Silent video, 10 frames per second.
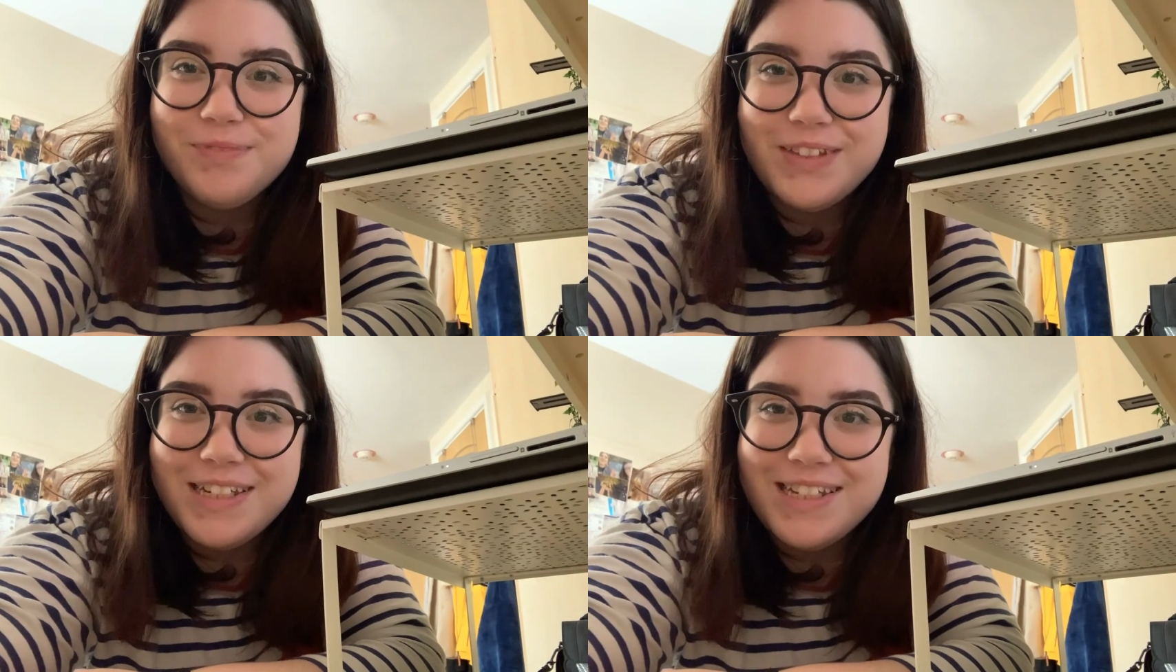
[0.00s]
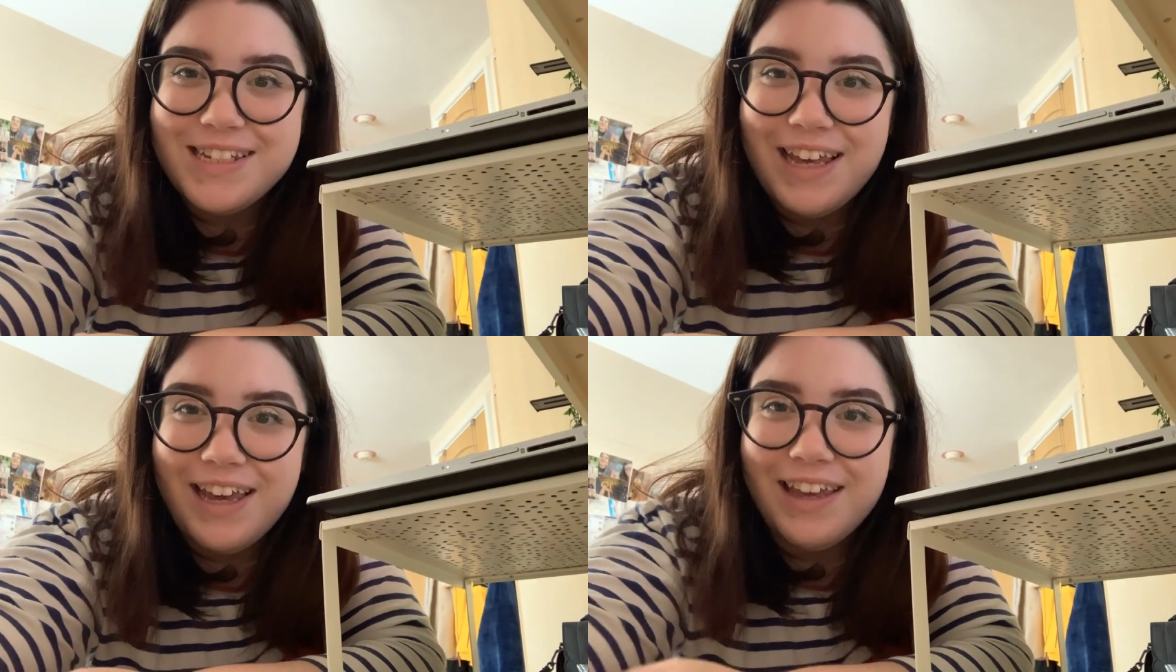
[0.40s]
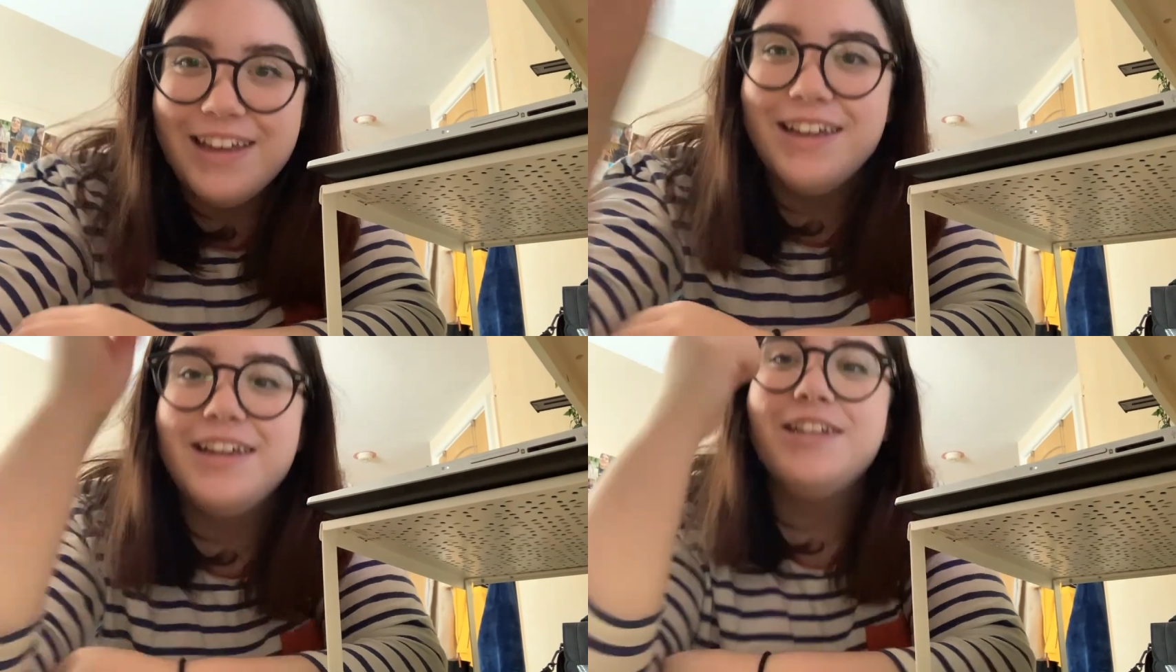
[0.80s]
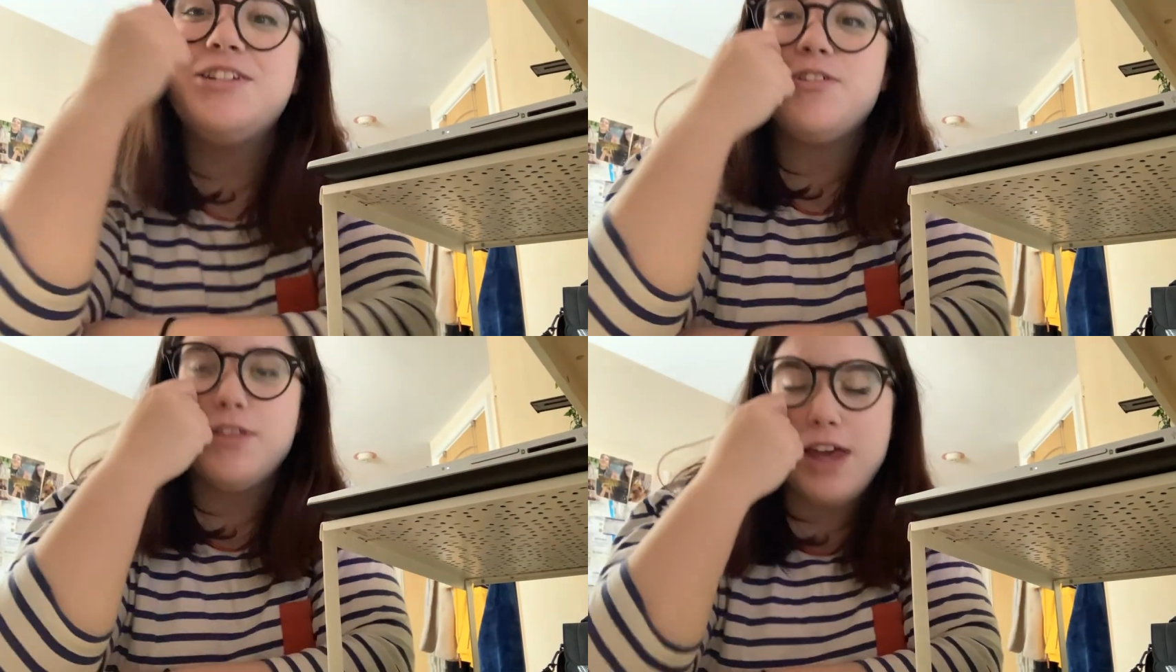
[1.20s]
To stay.
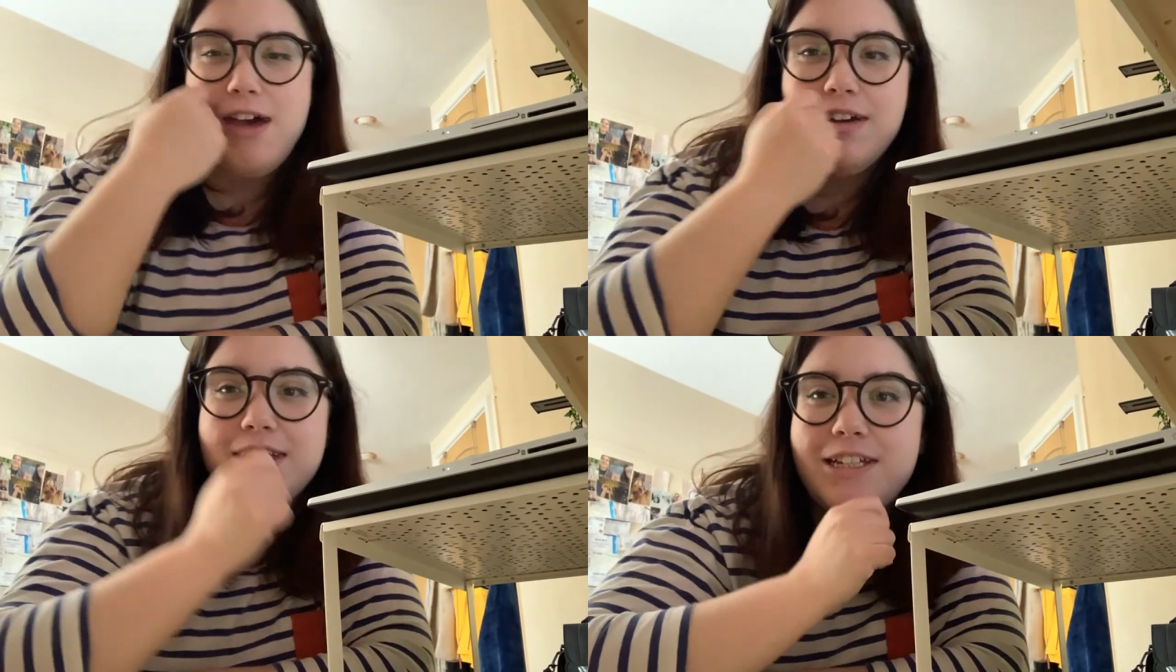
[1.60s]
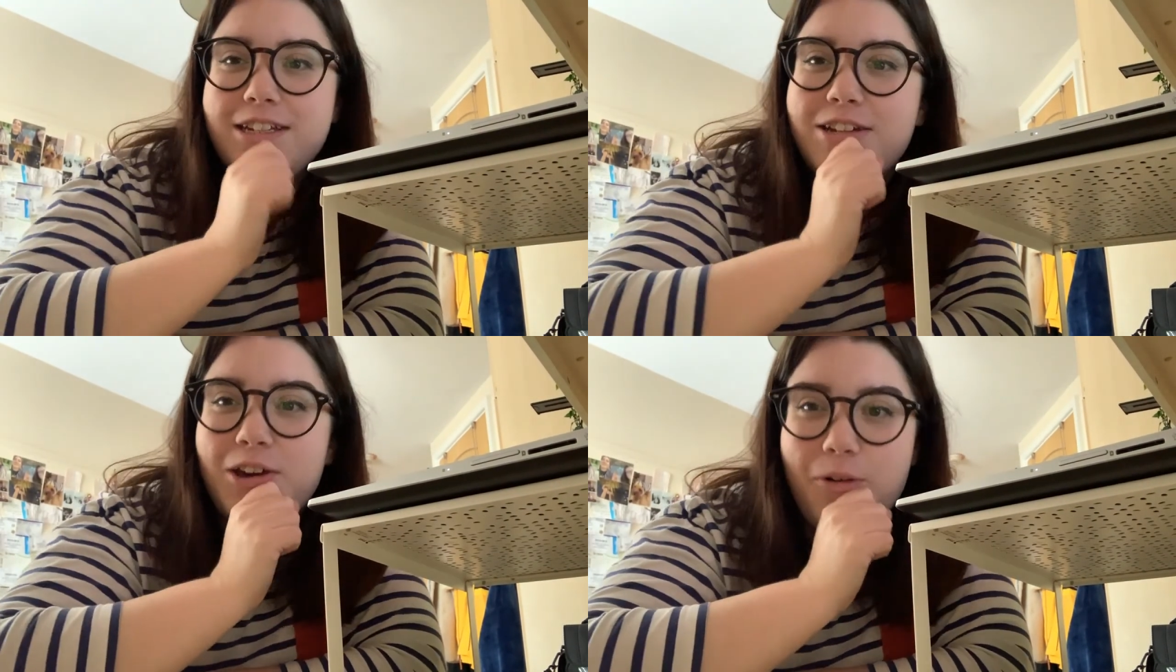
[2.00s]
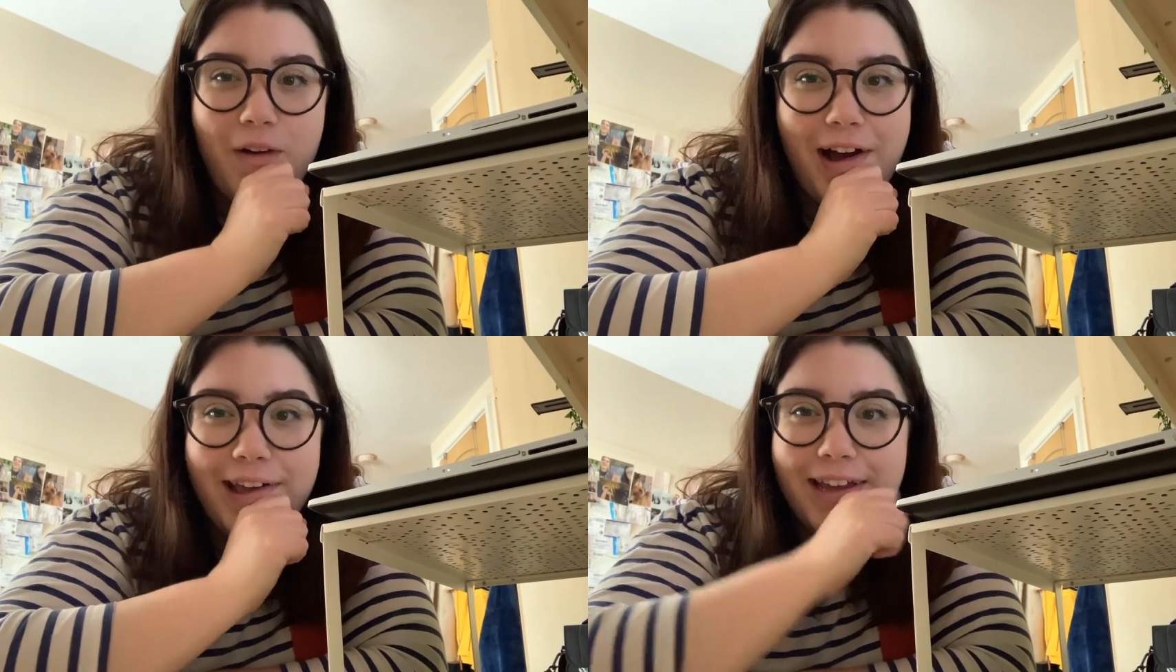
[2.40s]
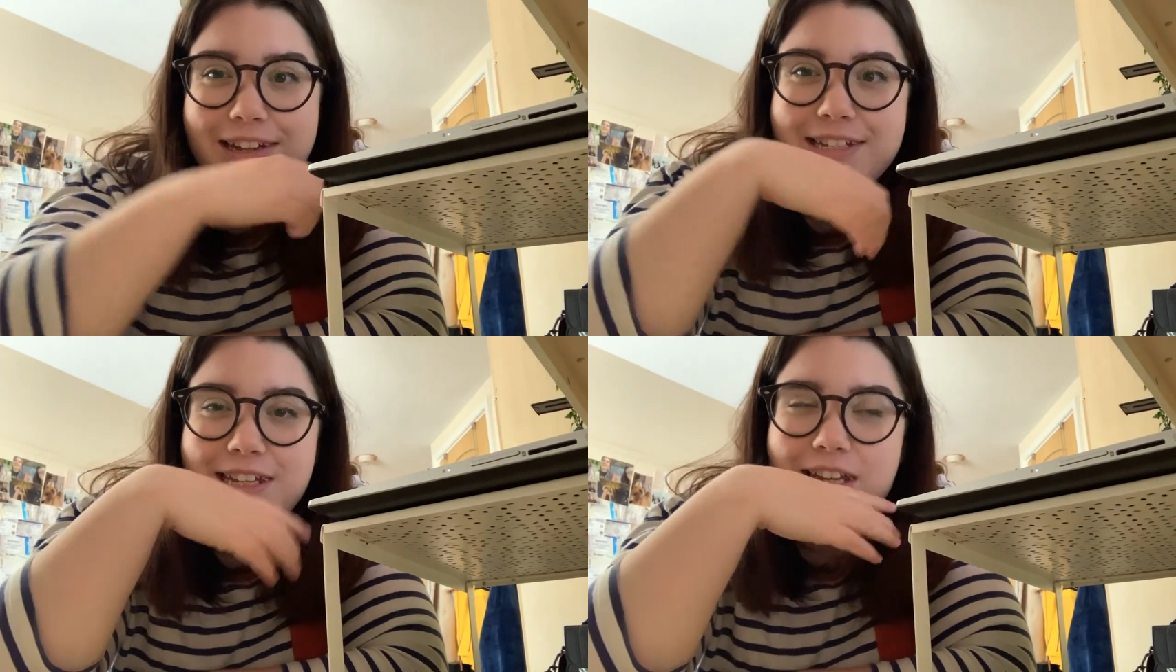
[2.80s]
Two of the characters who I had
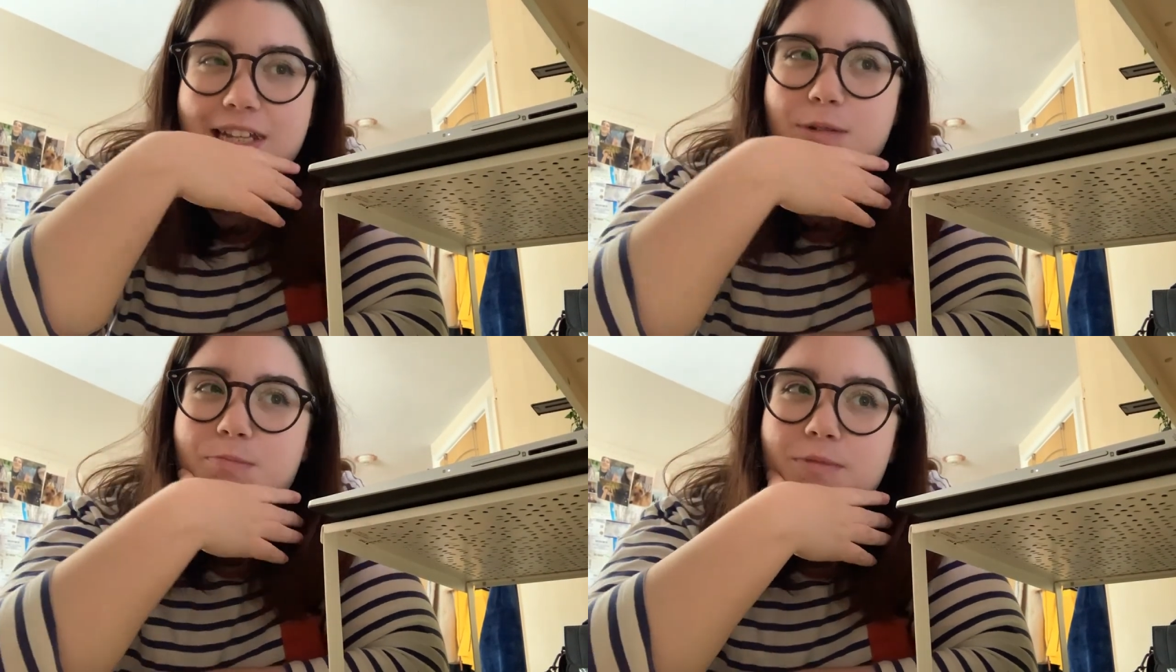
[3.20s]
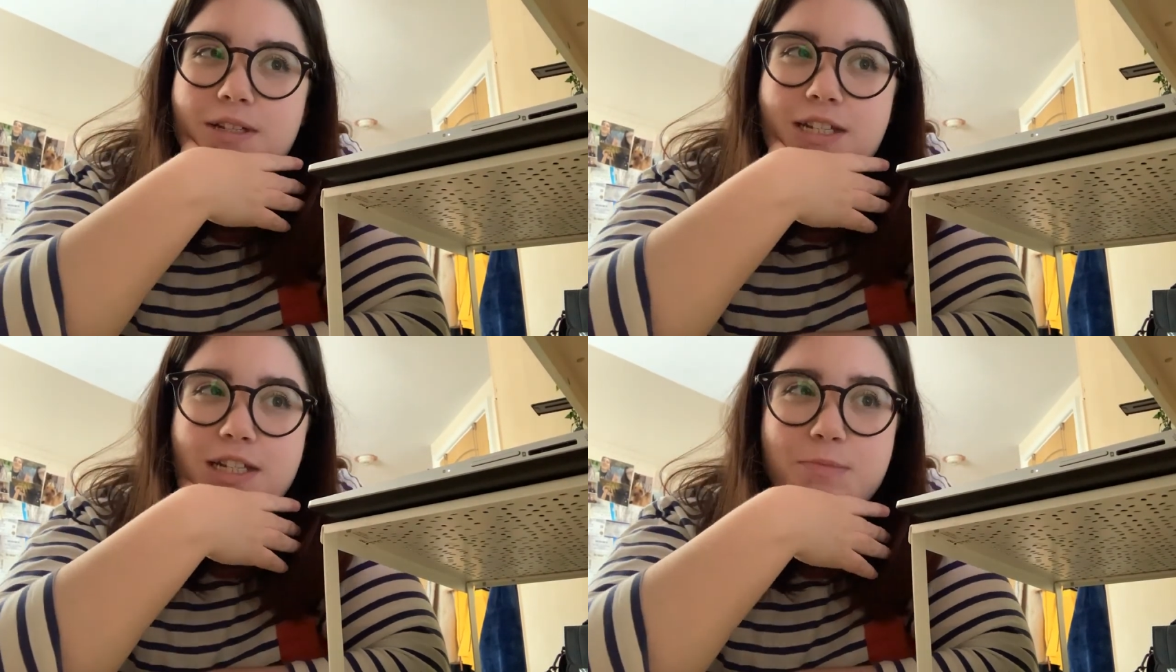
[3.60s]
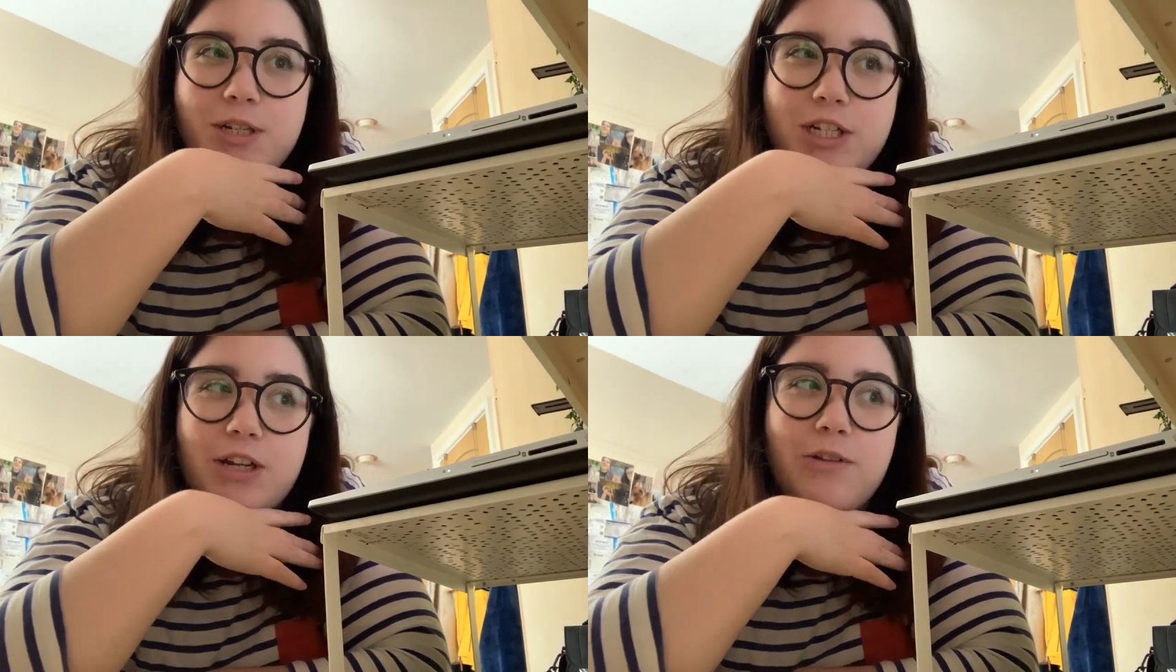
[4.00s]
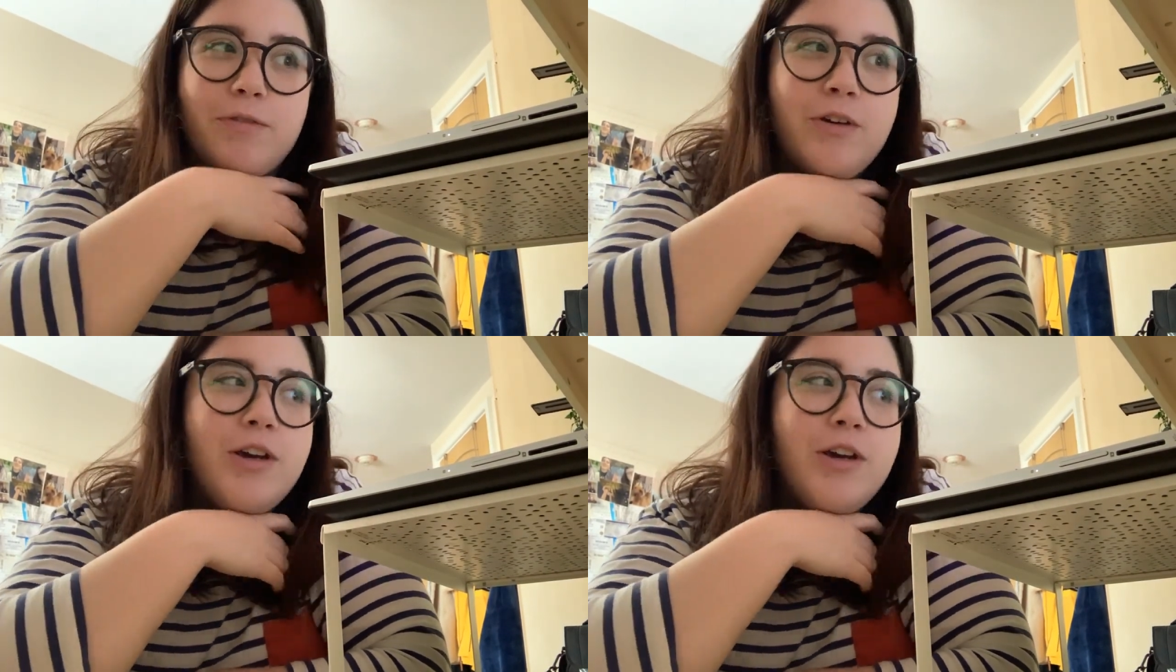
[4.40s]
a sneaky suspicion of